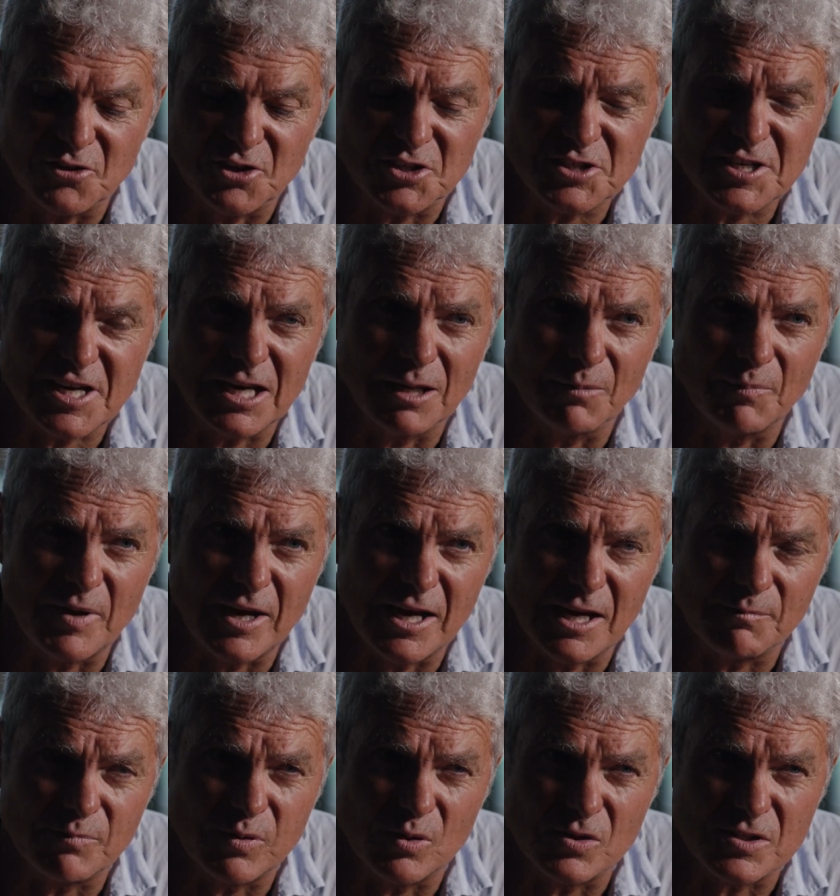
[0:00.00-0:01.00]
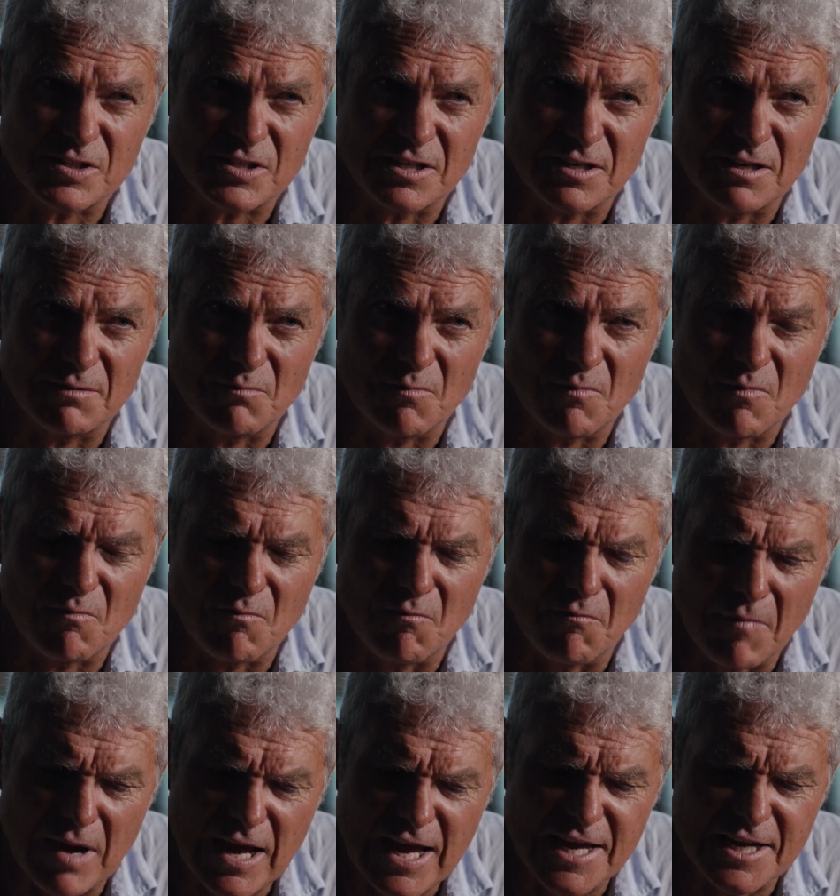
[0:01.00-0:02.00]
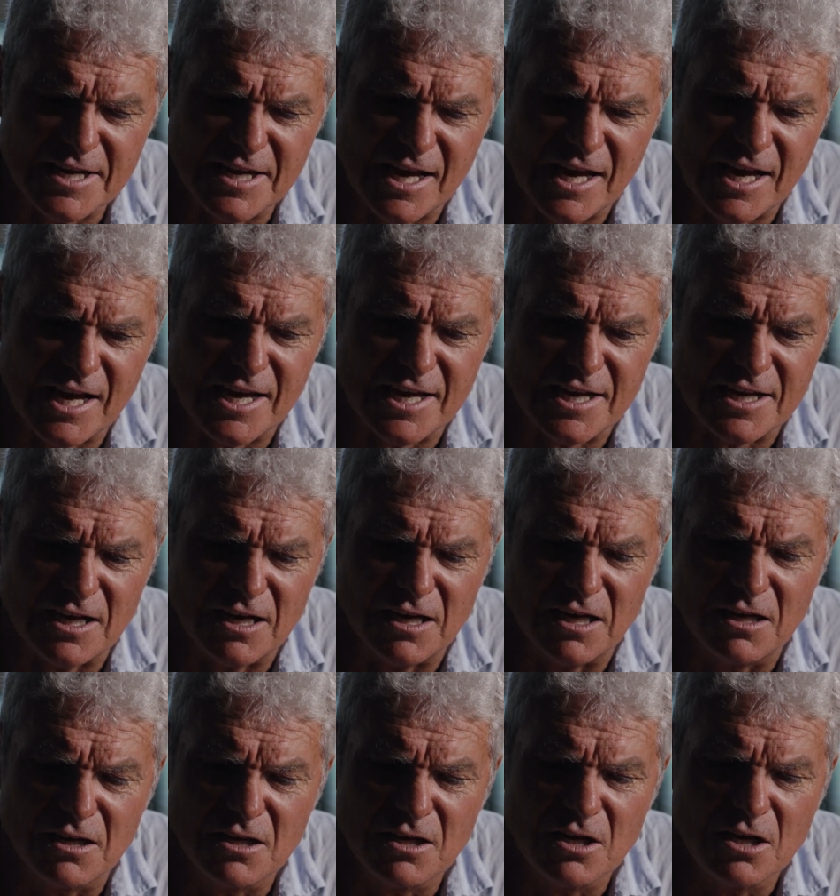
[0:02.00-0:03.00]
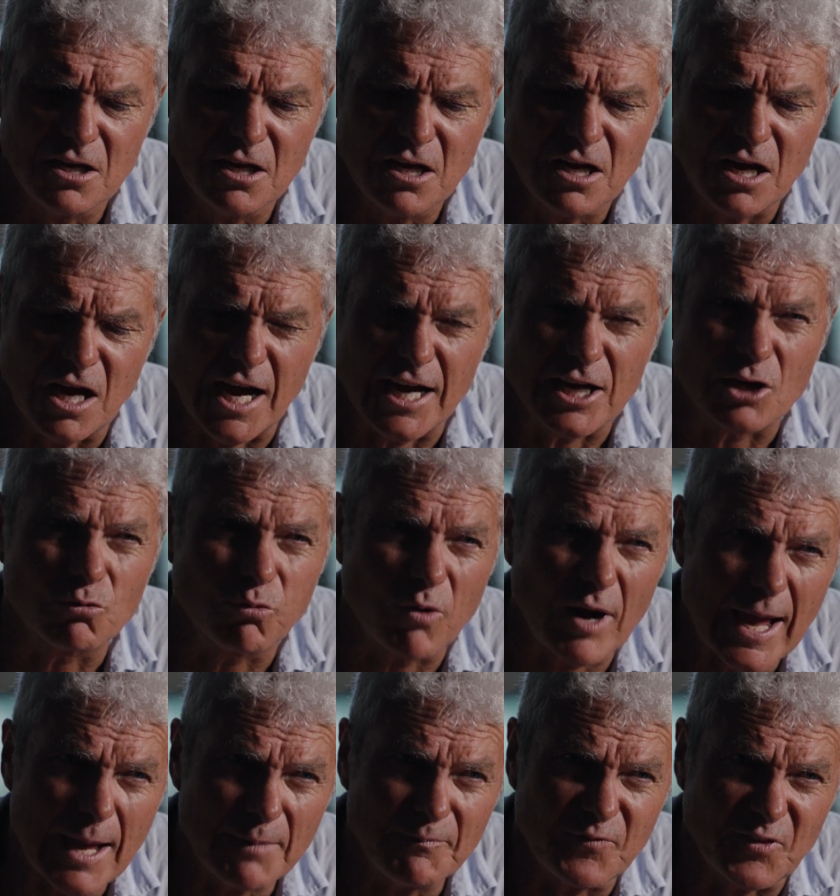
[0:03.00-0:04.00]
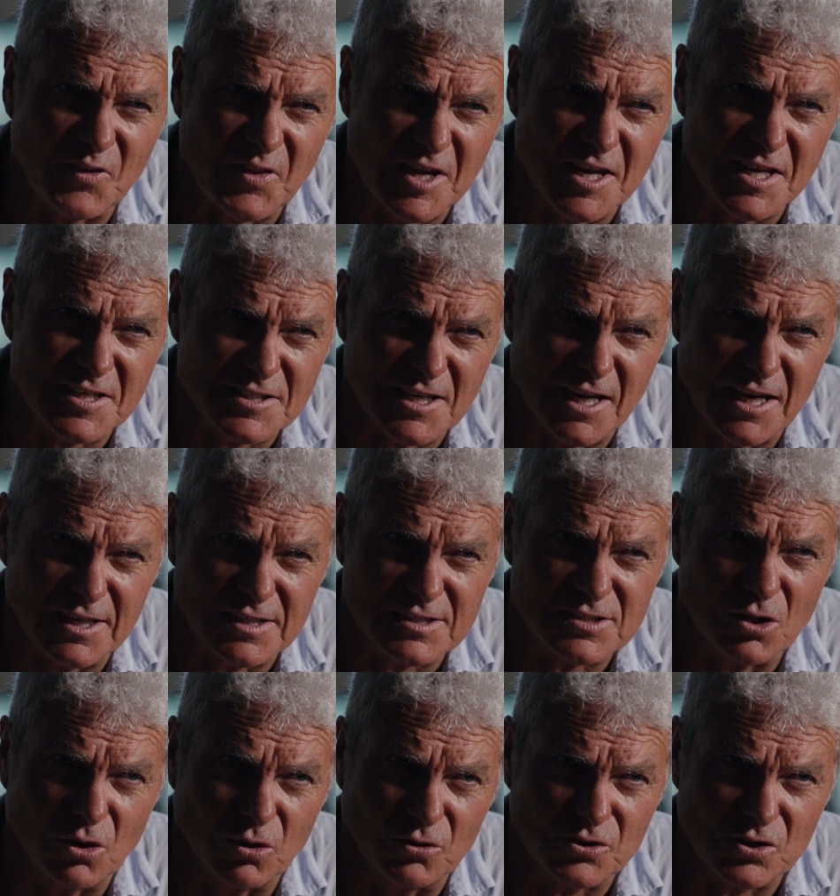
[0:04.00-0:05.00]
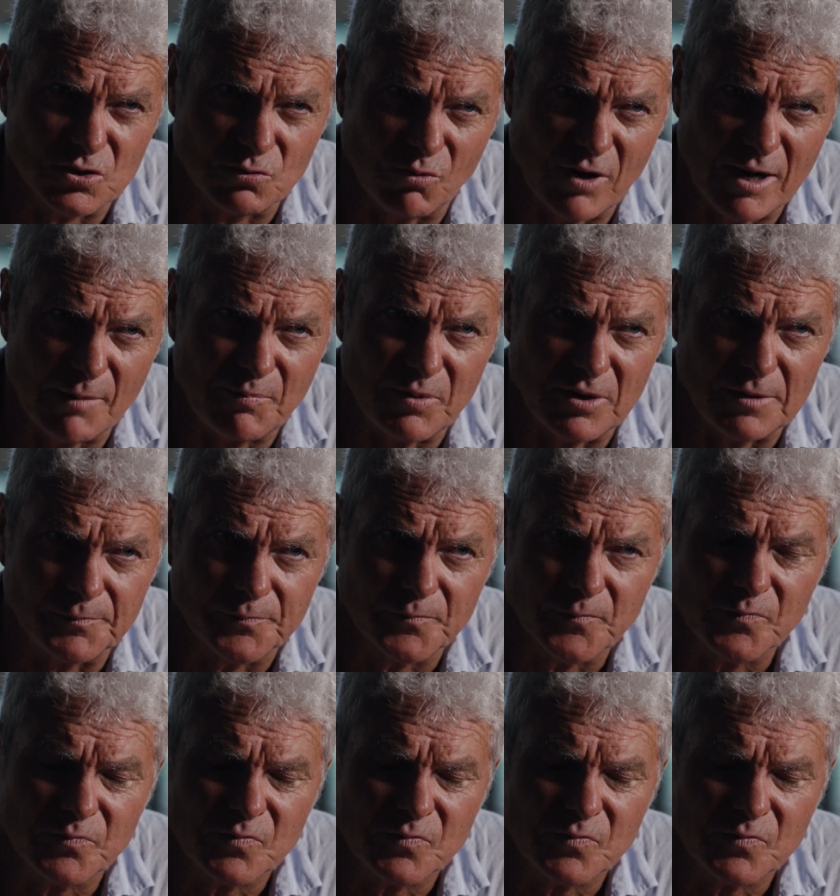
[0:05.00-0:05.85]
the Taliban person made a grab for the SAS soldier's weapon,